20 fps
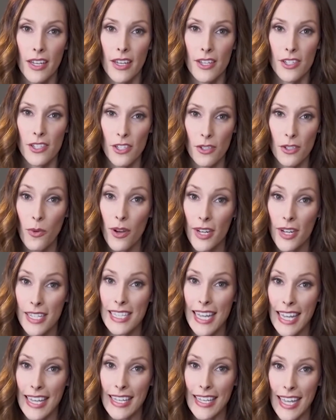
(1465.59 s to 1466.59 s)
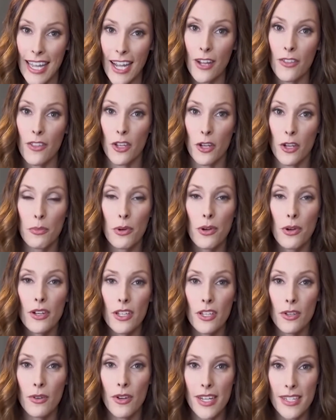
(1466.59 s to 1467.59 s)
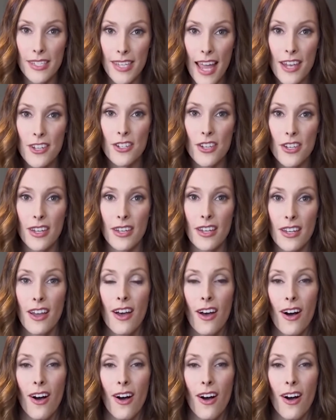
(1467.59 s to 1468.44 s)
So you want to take care that you're putting your attention